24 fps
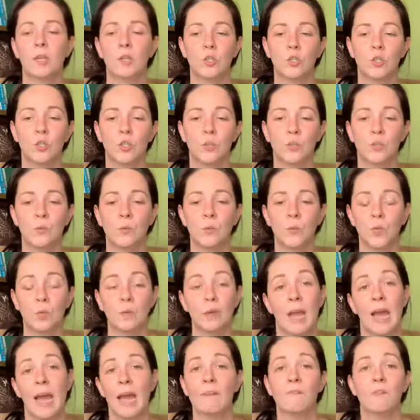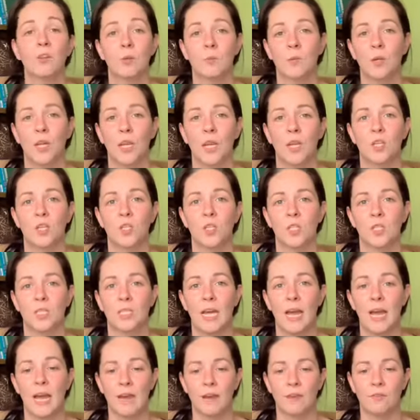to have communication, to
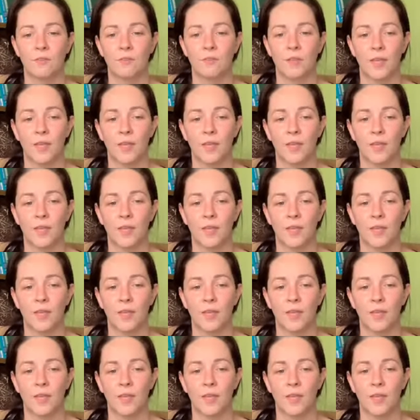have